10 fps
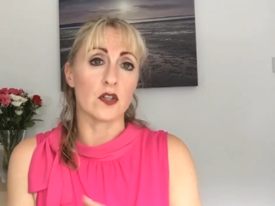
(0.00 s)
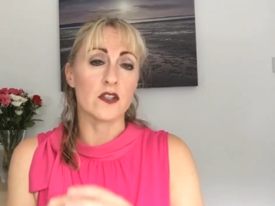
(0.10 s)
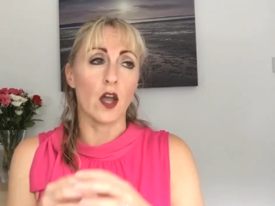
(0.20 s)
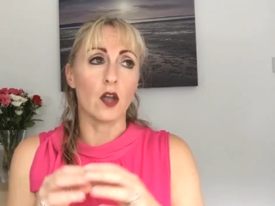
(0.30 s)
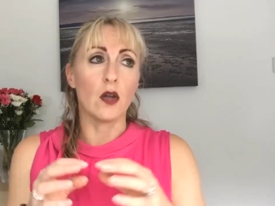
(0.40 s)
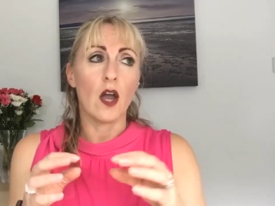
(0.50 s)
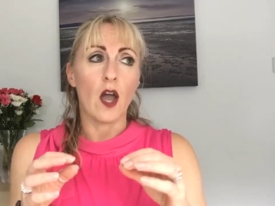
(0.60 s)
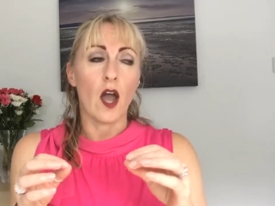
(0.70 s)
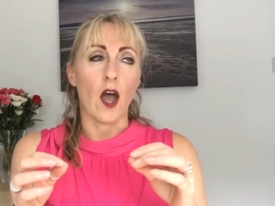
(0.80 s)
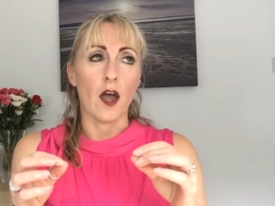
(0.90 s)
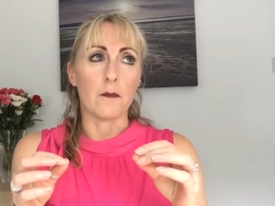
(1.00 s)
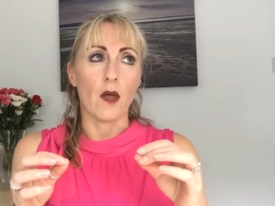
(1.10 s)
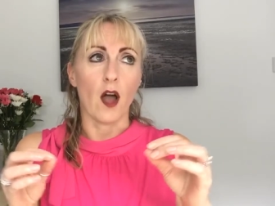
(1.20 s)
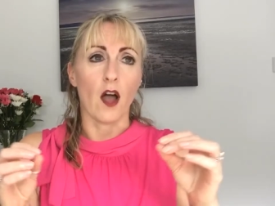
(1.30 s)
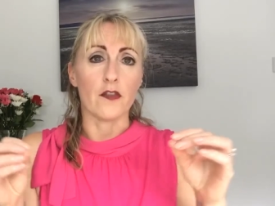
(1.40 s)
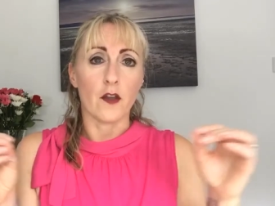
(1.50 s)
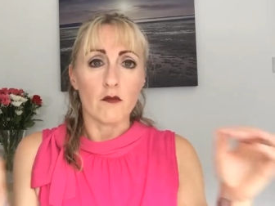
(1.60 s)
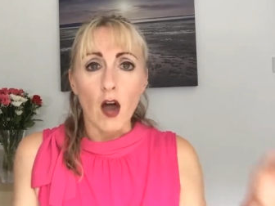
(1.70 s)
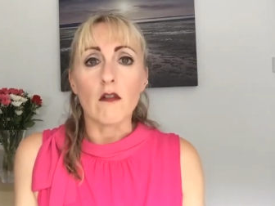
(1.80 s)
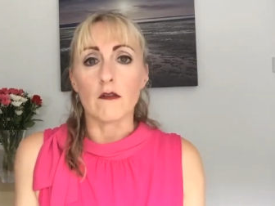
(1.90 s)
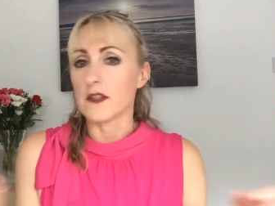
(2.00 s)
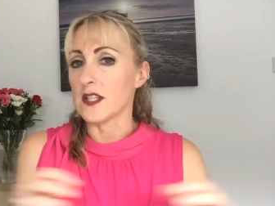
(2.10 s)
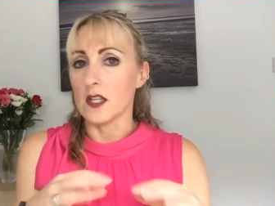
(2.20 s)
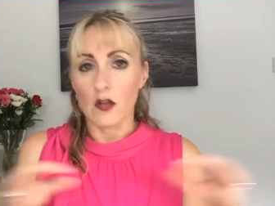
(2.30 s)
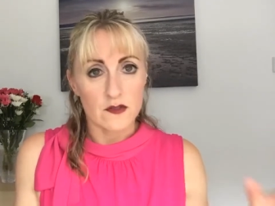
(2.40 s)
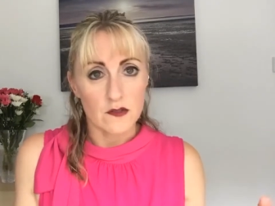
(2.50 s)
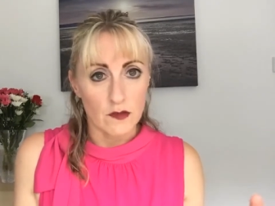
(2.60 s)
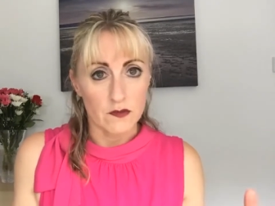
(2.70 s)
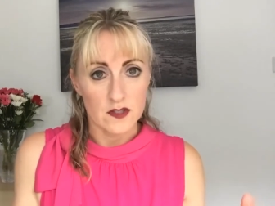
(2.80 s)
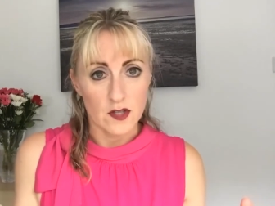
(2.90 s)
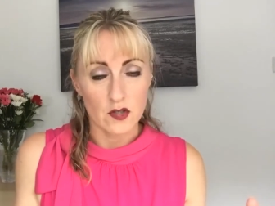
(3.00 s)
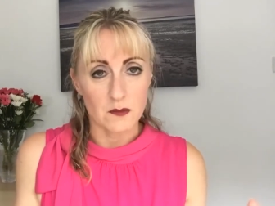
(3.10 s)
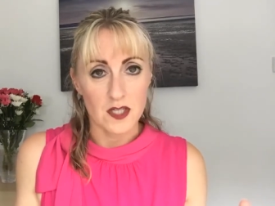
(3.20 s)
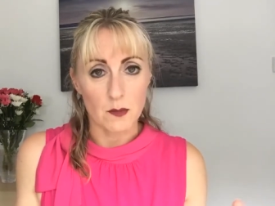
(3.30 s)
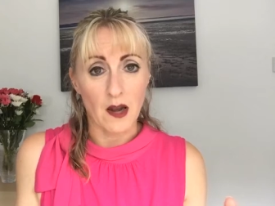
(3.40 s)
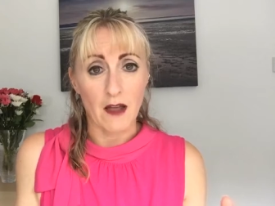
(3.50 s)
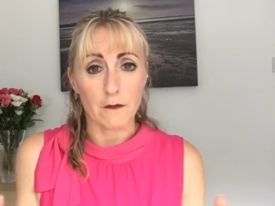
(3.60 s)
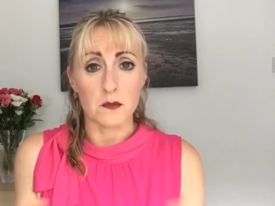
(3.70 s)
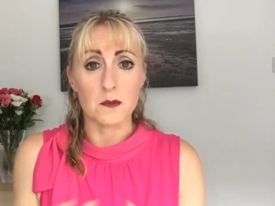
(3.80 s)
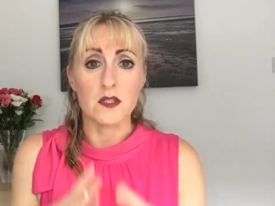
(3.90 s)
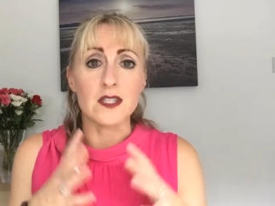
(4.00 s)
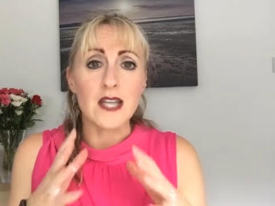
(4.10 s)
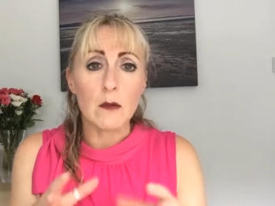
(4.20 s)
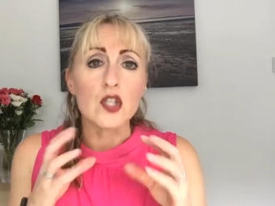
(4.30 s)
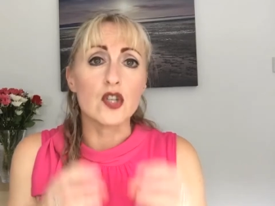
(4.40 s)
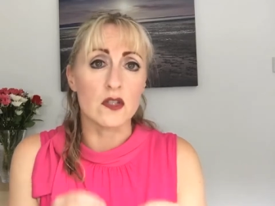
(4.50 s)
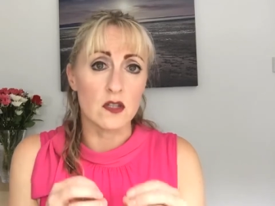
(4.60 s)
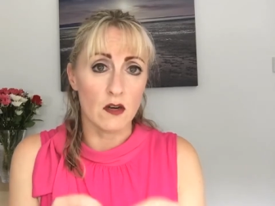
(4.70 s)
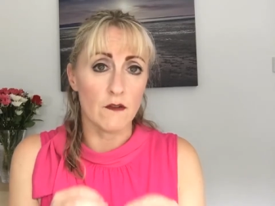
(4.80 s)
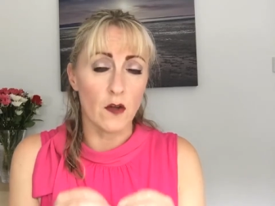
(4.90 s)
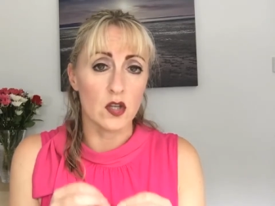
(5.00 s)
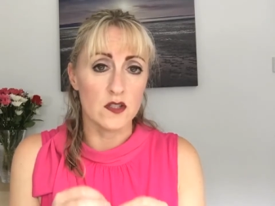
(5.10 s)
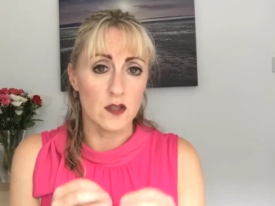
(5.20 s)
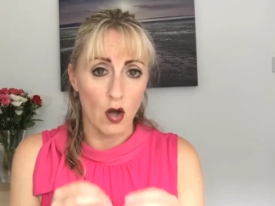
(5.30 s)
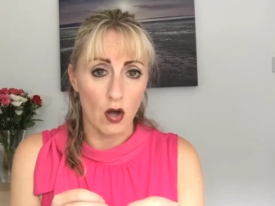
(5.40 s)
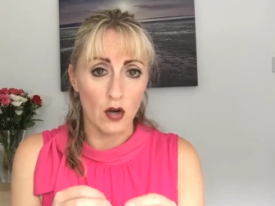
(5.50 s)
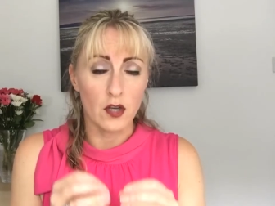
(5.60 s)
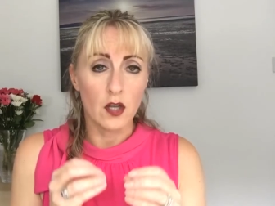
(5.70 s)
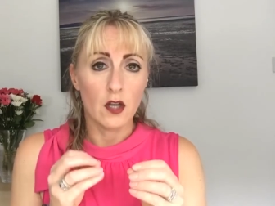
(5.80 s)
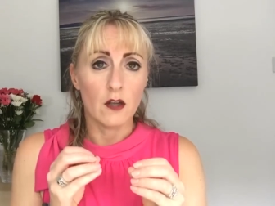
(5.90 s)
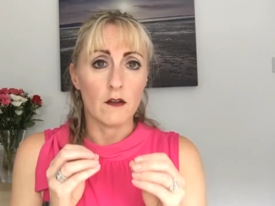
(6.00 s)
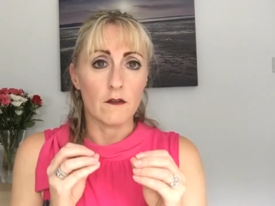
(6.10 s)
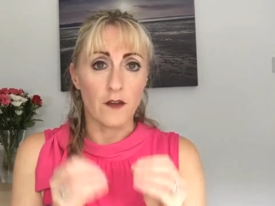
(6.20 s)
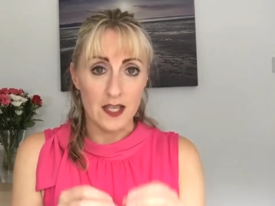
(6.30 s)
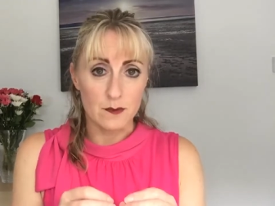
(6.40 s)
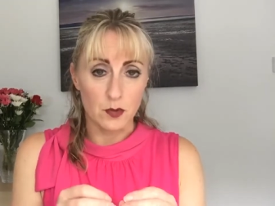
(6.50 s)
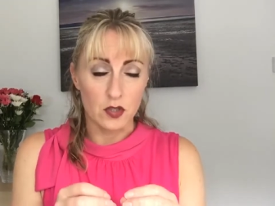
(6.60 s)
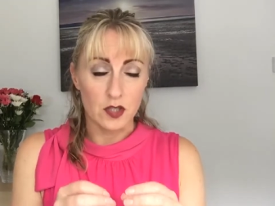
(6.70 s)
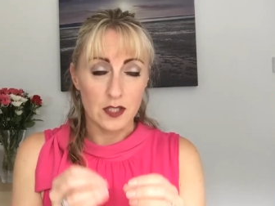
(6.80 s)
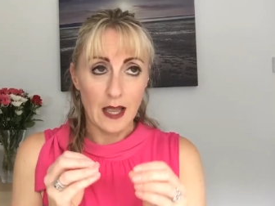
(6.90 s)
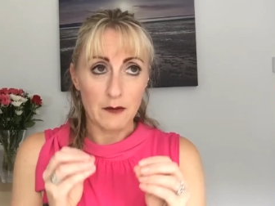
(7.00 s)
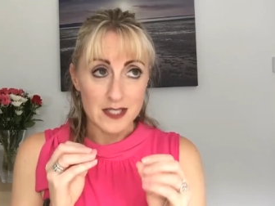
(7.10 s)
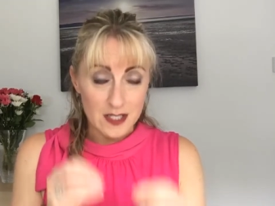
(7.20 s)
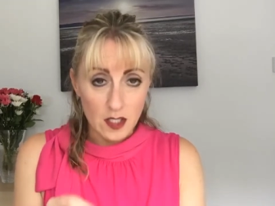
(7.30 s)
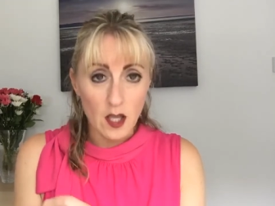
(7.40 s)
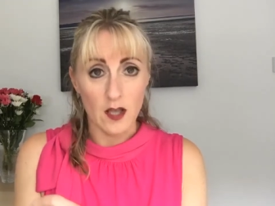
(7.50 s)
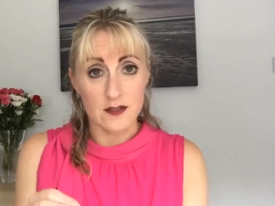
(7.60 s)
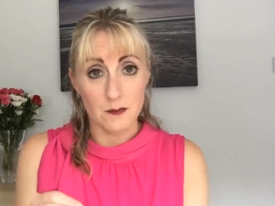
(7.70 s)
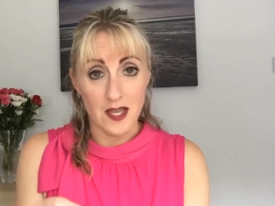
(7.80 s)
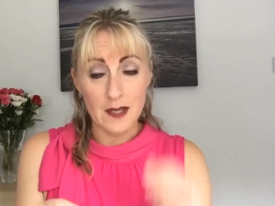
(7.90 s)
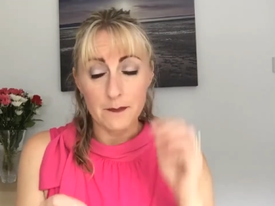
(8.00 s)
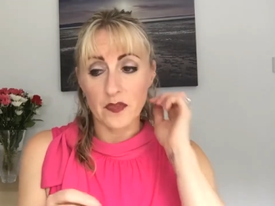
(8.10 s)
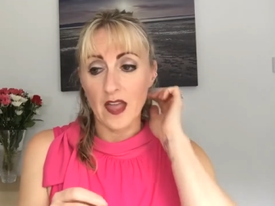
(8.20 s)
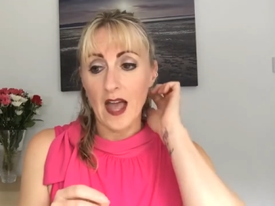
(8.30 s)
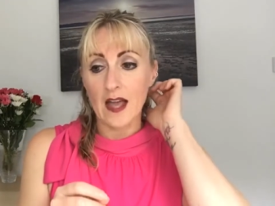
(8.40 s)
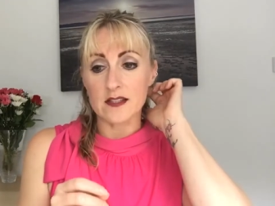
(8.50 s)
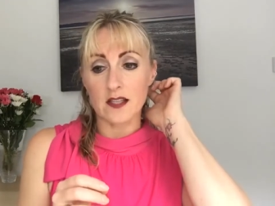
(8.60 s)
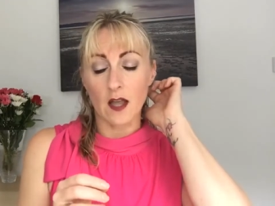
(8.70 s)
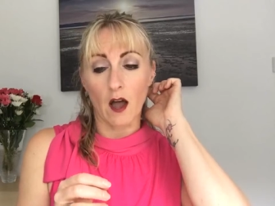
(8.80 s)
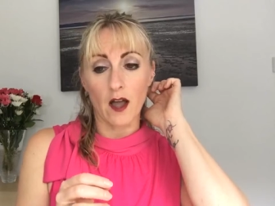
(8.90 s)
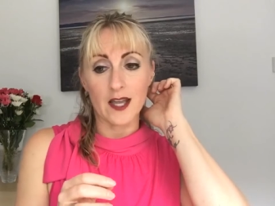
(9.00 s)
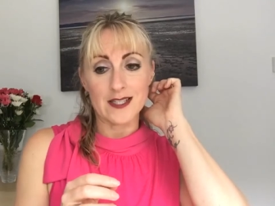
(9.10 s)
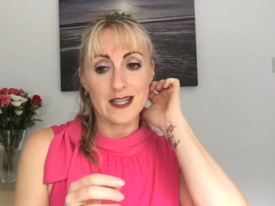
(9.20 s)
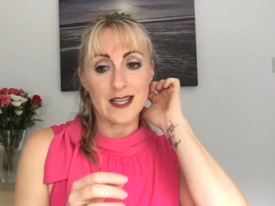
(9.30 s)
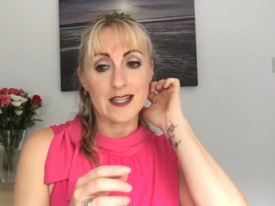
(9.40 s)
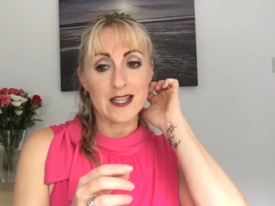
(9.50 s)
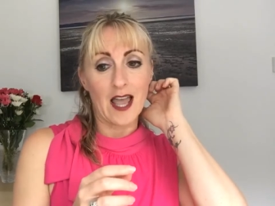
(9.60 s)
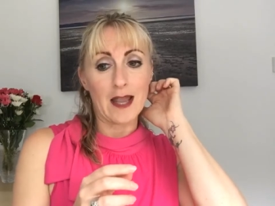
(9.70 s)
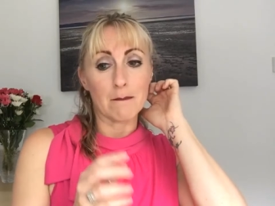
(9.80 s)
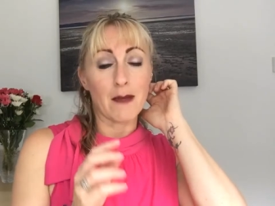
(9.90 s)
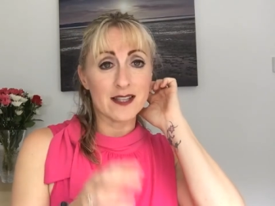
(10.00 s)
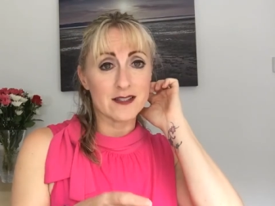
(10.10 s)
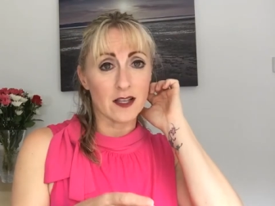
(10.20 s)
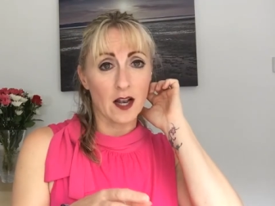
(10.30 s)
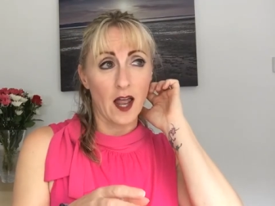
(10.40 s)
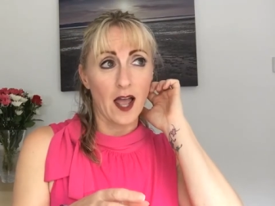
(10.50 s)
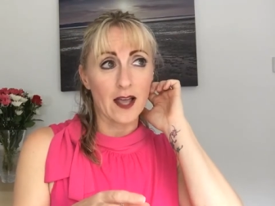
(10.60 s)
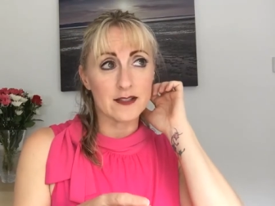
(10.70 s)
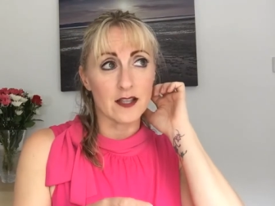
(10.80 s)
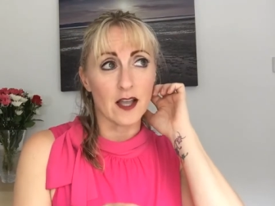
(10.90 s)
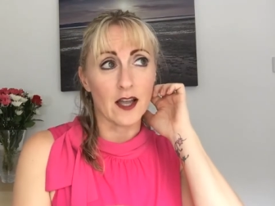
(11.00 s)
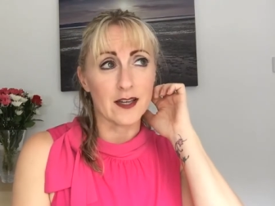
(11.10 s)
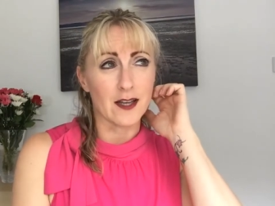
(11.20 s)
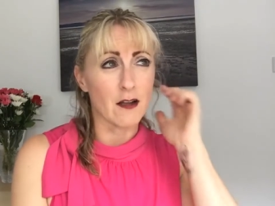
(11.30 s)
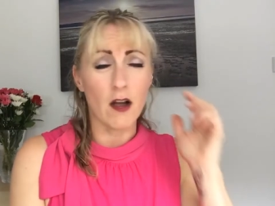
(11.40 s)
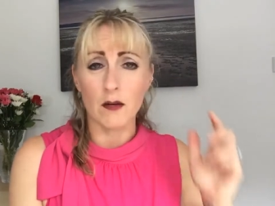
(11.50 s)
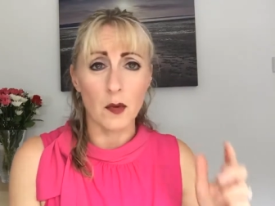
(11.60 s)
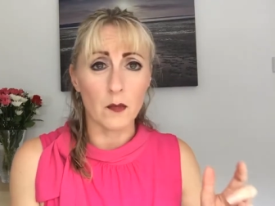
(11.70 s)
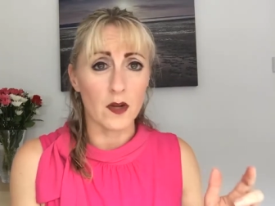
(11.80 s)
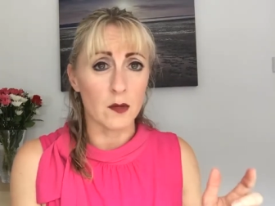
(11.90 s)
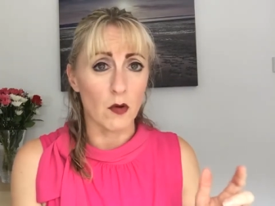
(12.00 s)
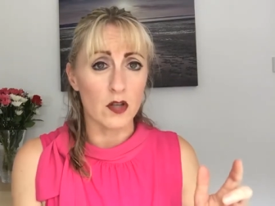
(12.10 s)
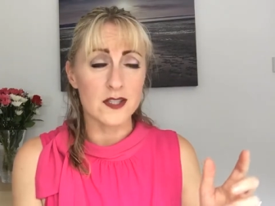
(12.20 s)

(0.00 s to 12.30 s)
So there are obviously lots of different social media platforms, but today we're just going to focus on Facebook. Now, it did occur to me that I did a masterclass, and I can't remember when it was.